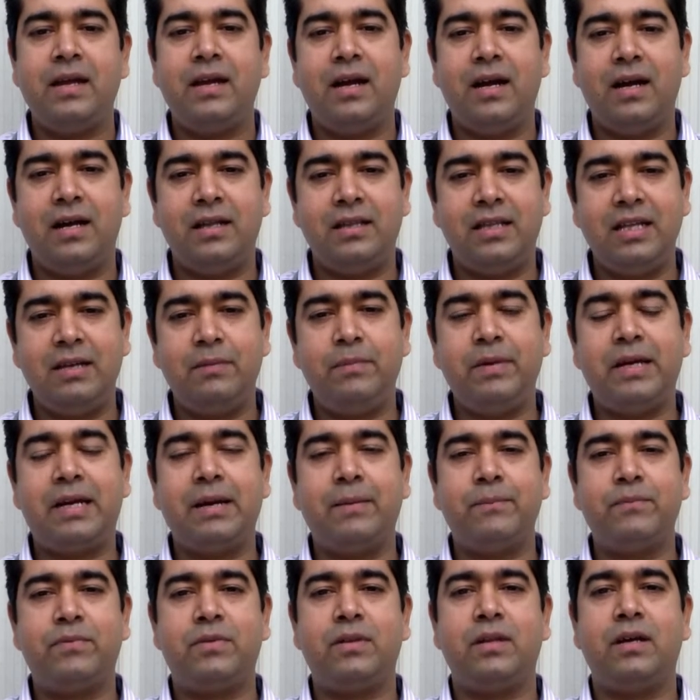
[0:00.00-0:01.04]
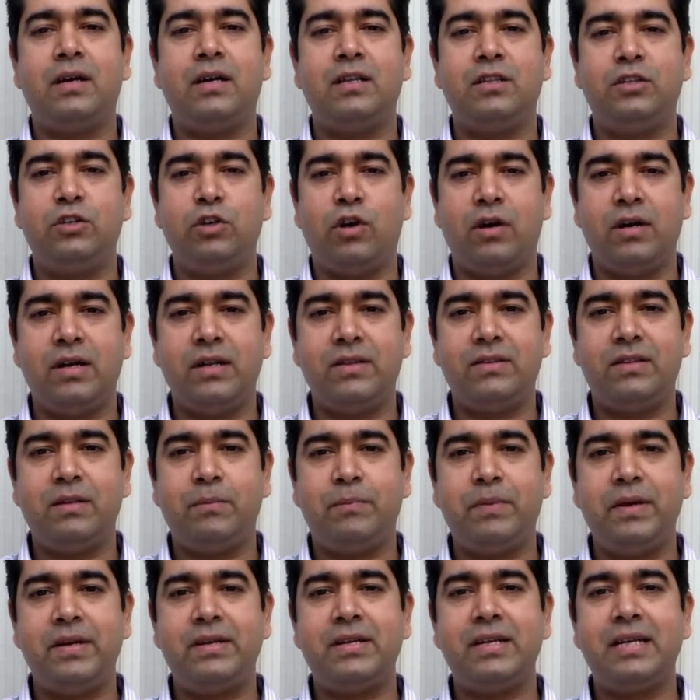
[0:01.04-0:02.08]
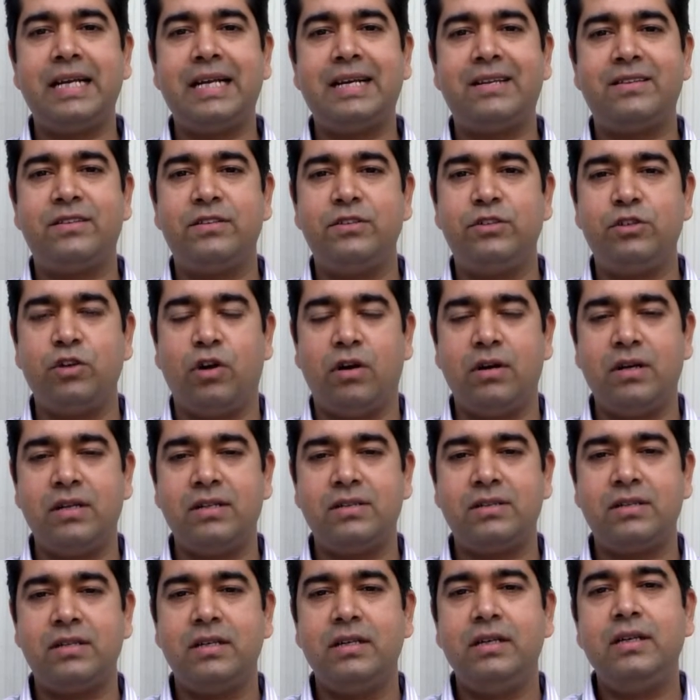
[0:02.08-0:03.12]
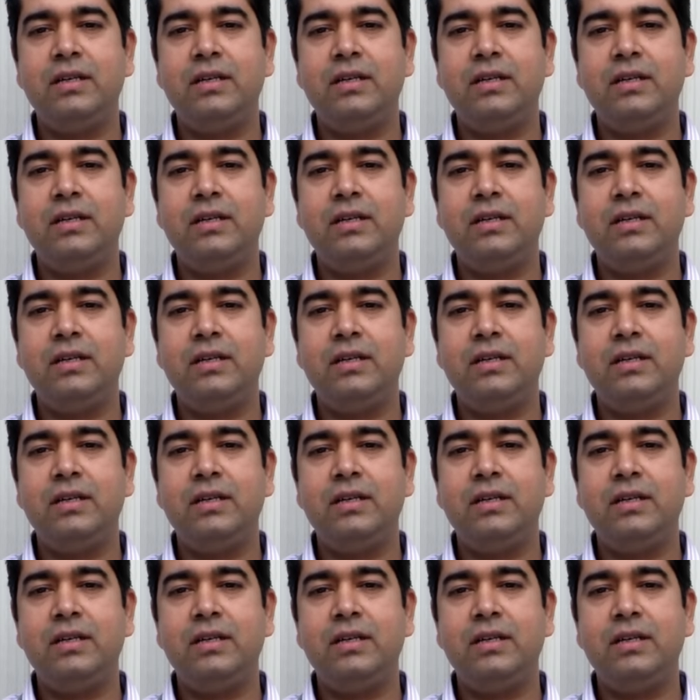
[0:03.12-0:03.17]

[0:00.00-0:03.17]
there becomes jaundice. The patient gets jaundice.